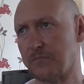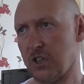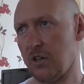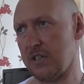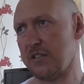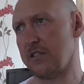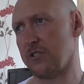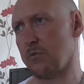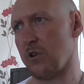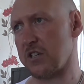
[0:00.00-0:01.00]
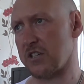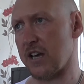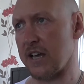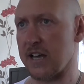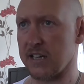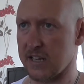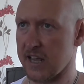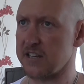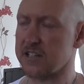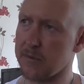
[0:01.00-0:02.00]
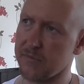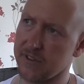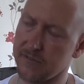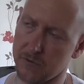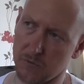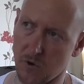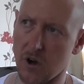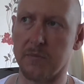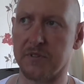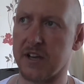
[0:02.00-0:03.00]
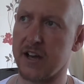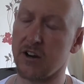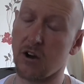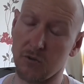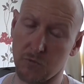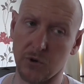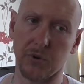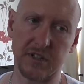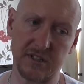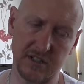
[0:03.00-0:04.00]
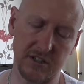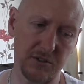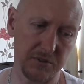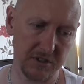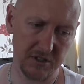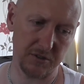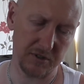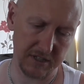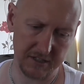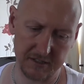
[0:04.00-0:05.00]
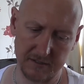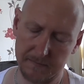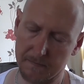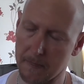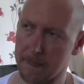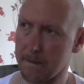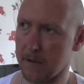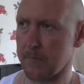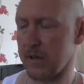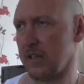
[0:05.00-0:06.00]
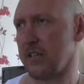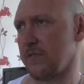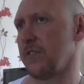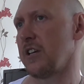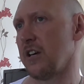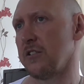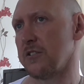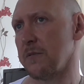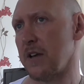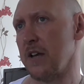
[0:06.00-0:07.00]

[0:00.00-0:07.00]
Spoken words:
listening to what I say and get something from what I'm saying. I will continue to do this and make these videos.